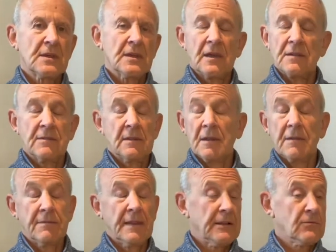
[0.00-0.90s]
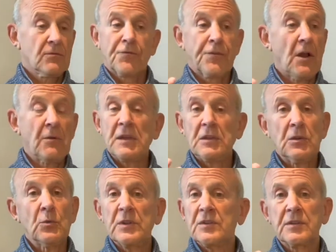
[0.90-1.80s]
and that throwing
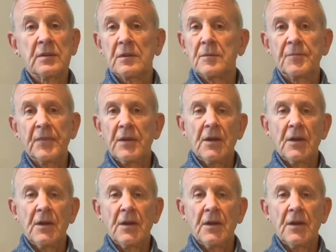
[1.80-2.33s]
you into